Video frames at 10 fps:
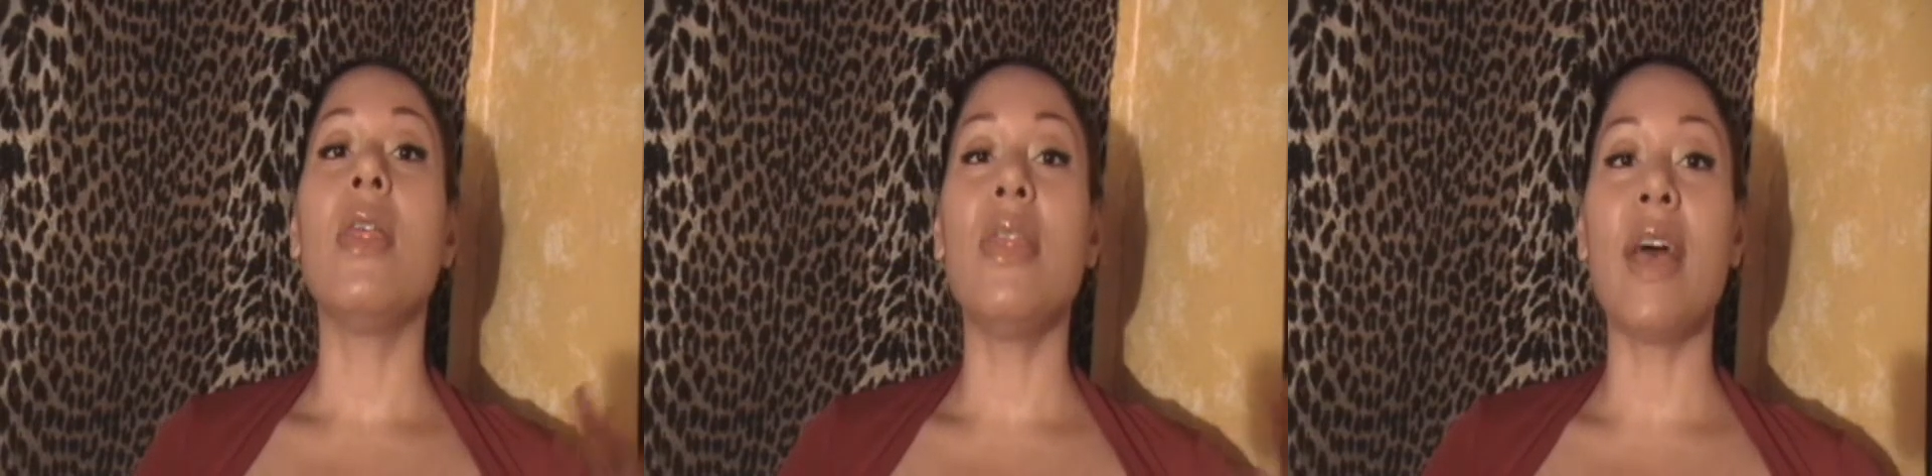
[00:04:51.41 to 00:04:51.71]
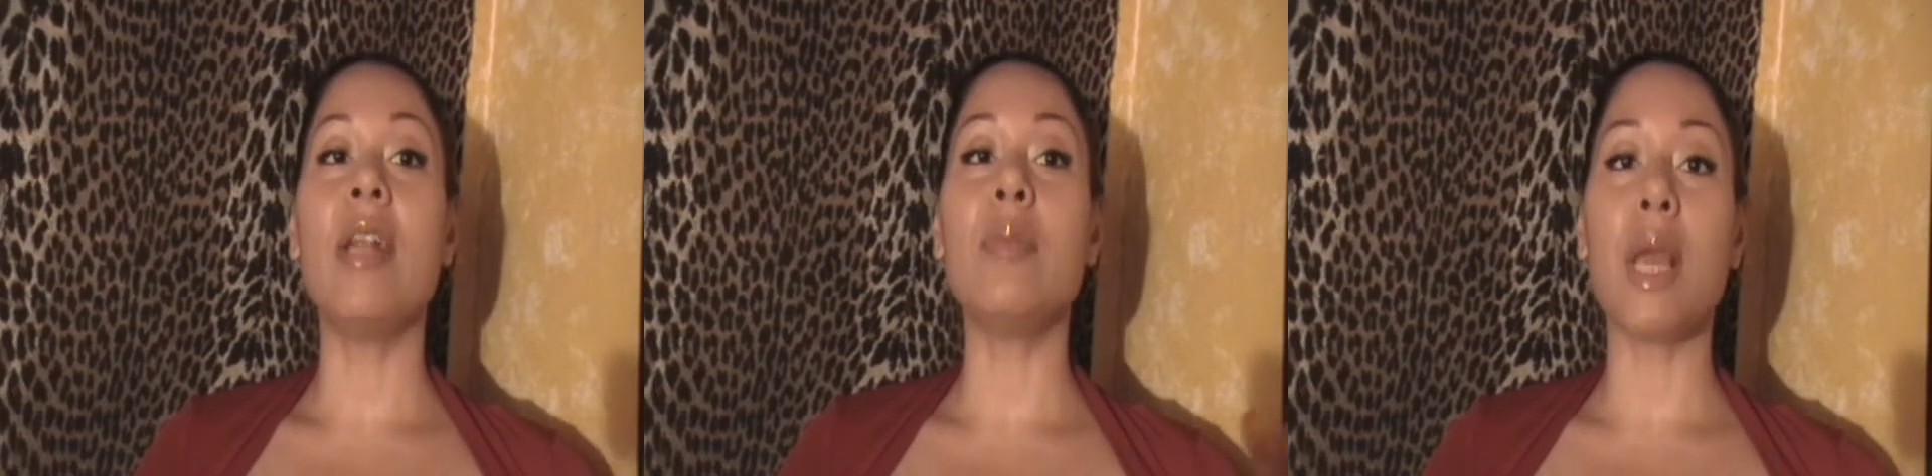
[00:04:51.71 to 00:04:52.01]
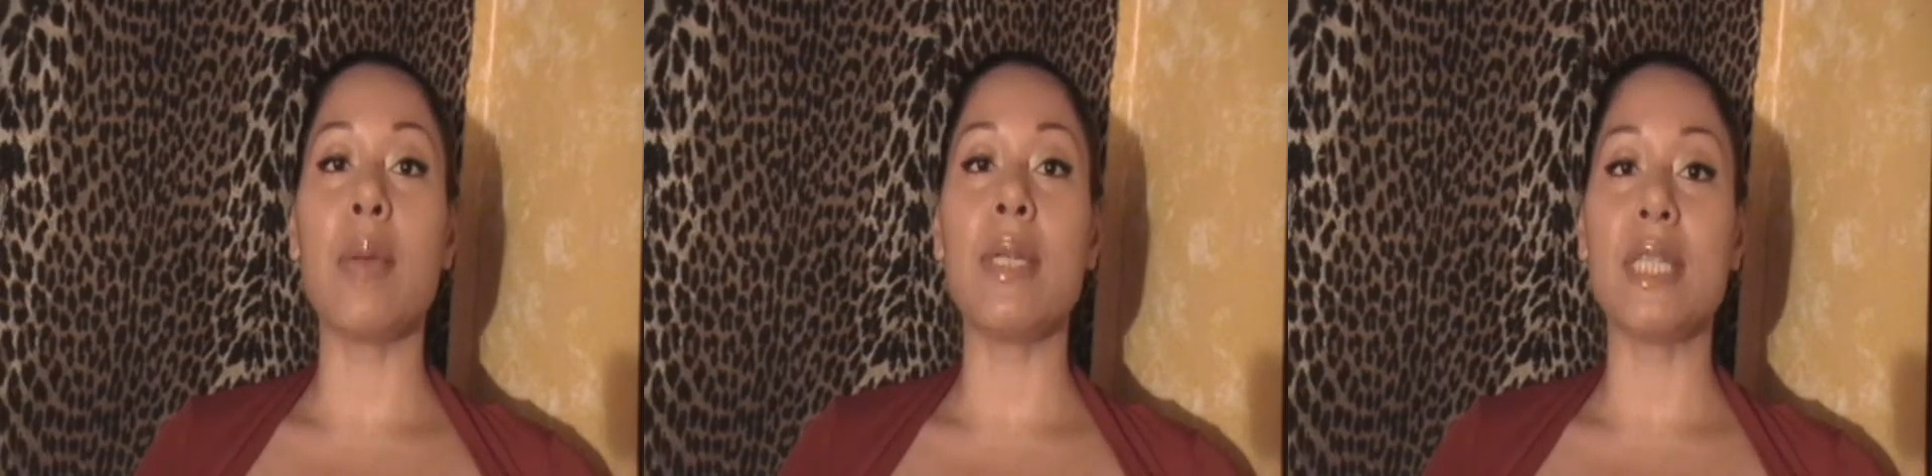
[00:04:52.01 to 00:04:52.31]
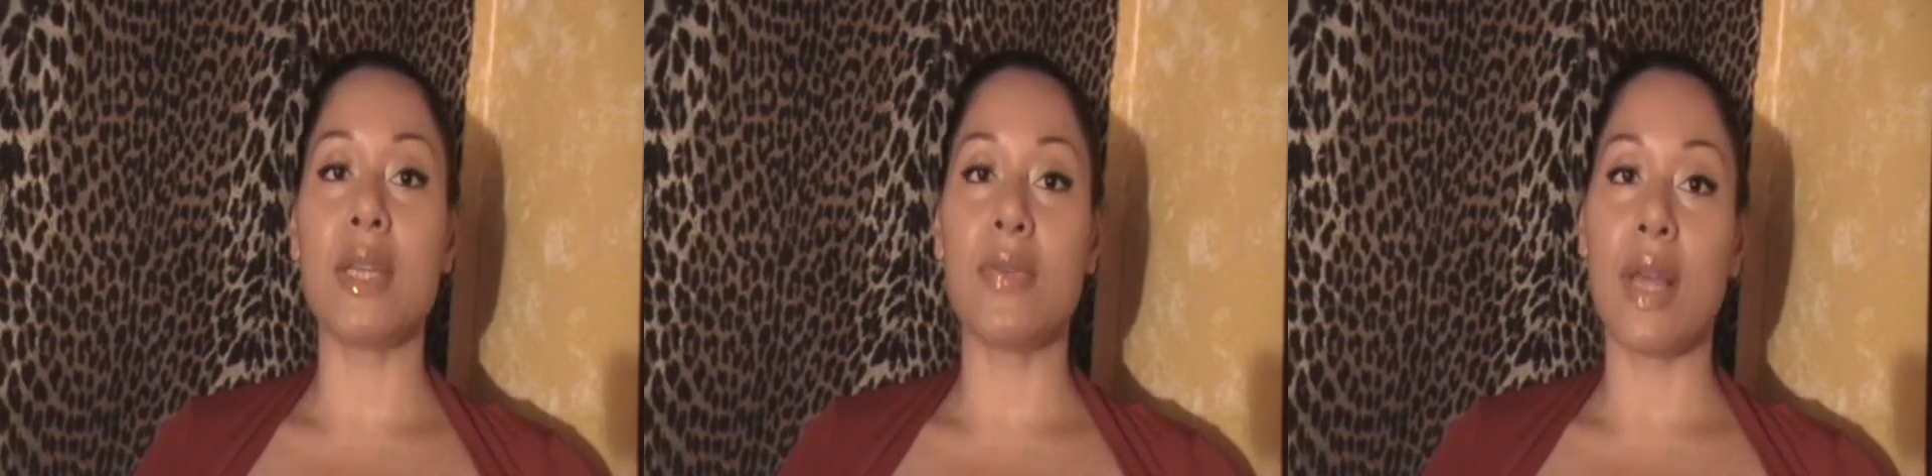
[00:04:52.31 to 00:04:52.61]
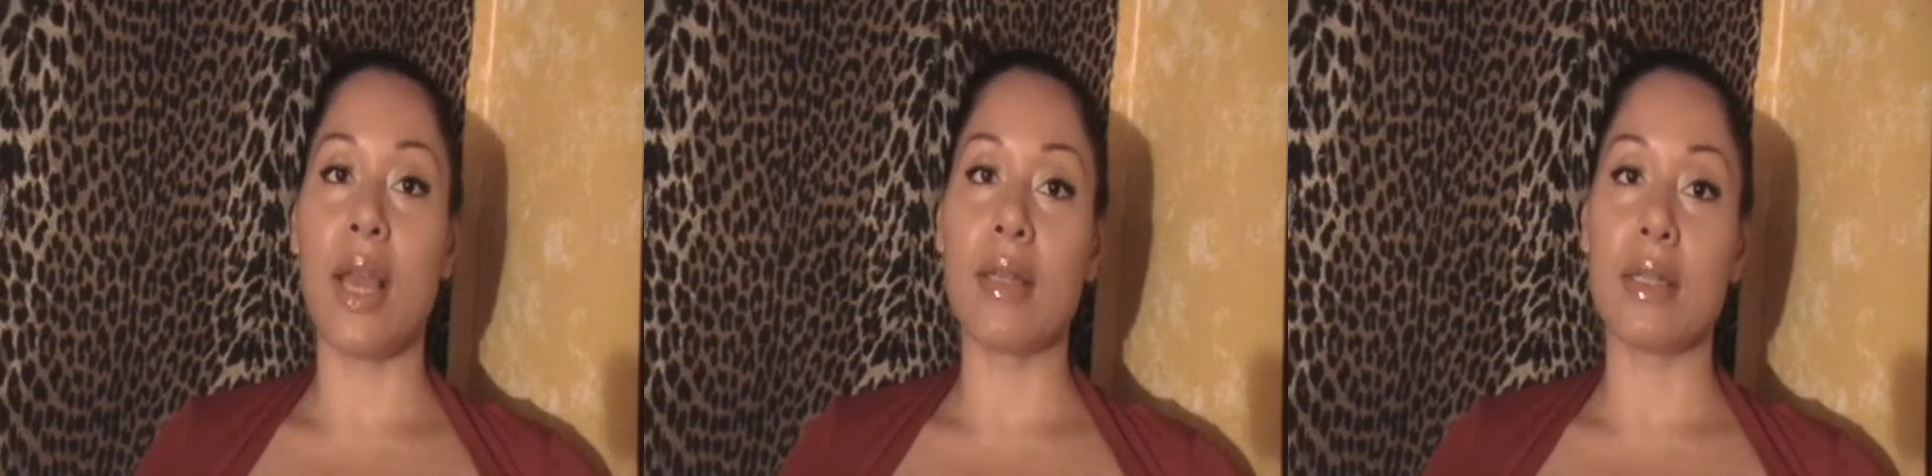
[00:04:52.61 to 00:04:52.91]
then maybe
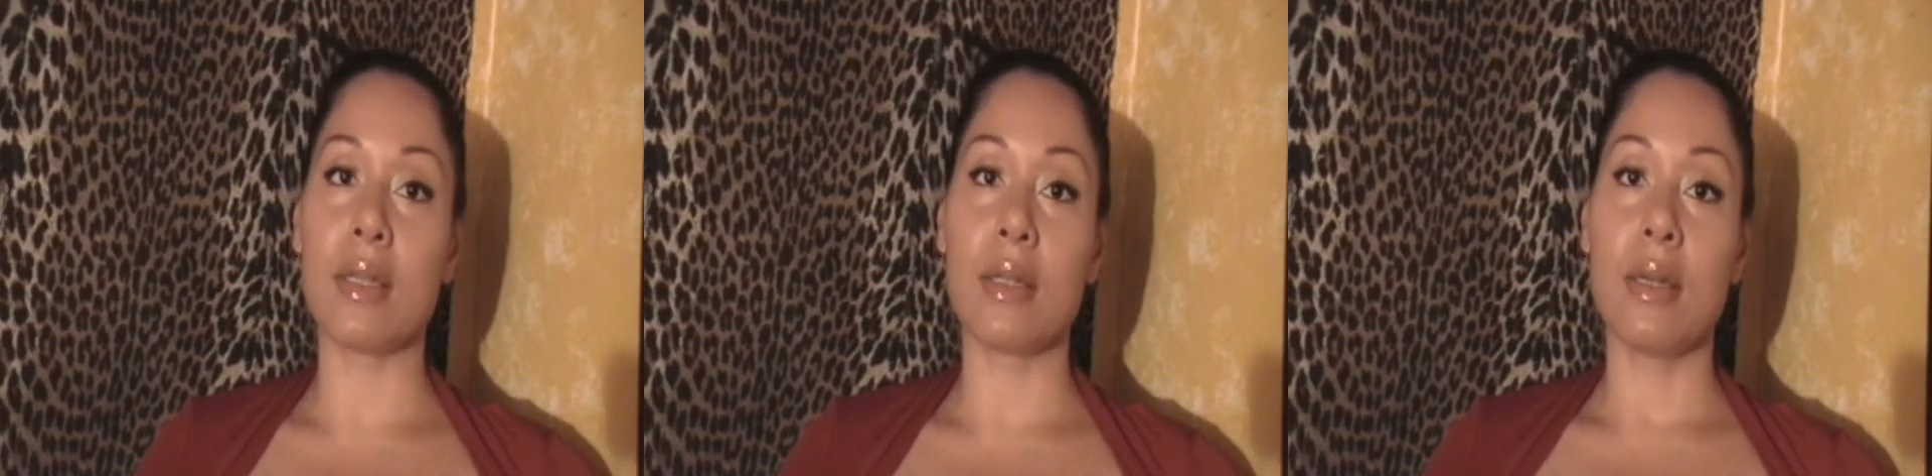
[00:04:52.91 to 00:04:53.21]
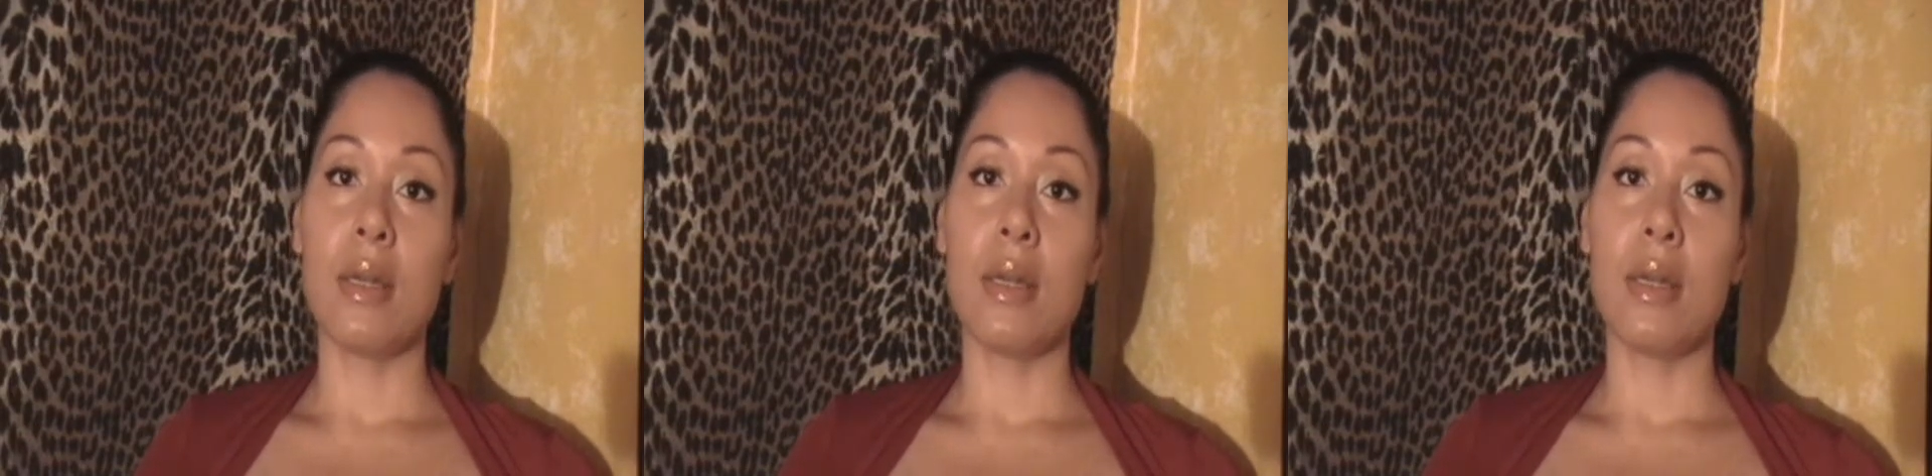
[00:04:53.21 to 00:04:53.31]
deviate.